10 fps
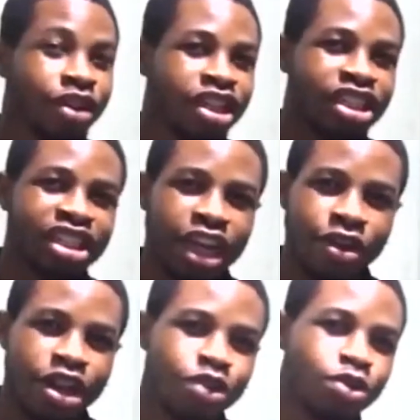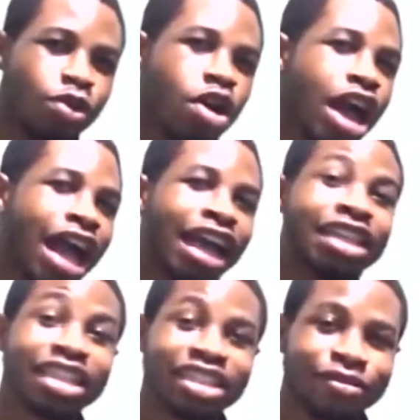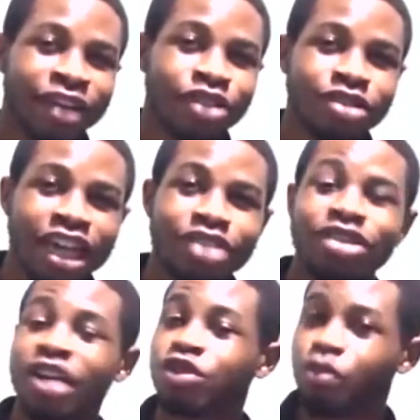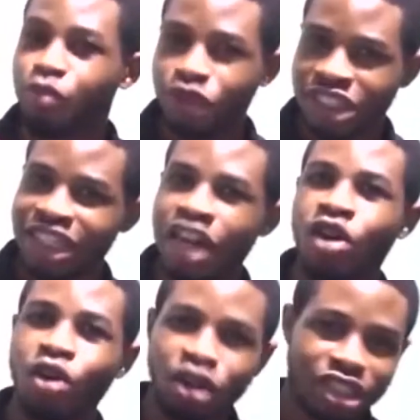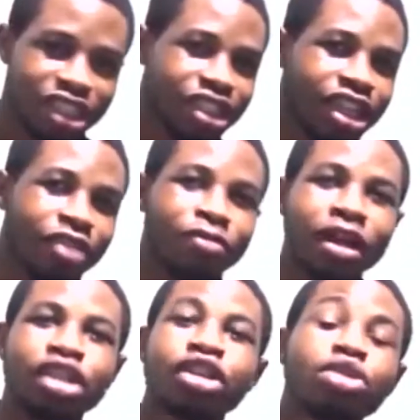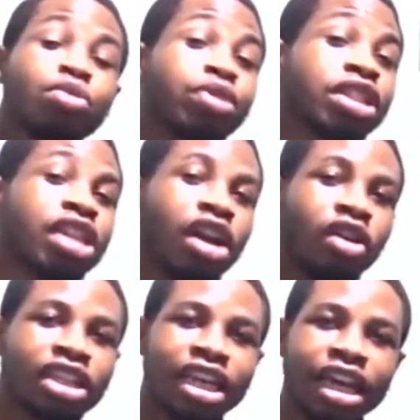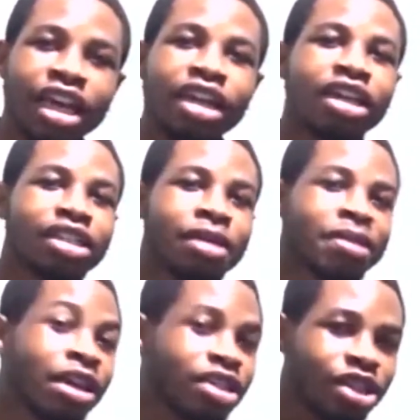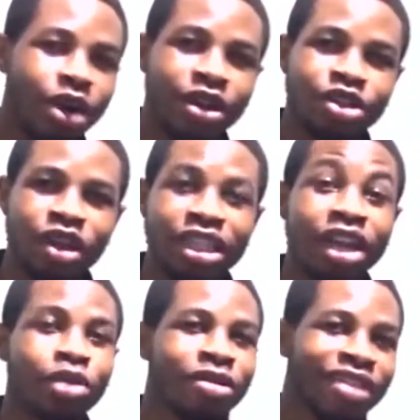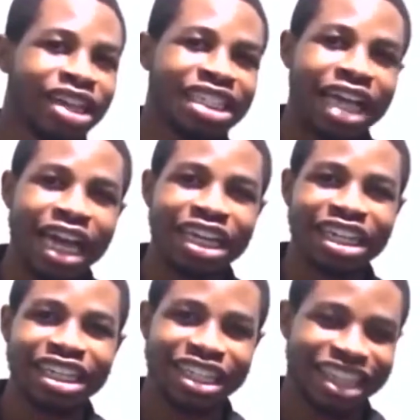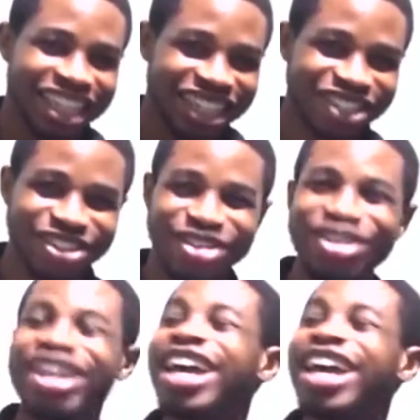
in engineering, and so I can testify to that. You have to put in a lot. In fact, you put in a lot, and then sometimes you see a result, and you'll be very sad. so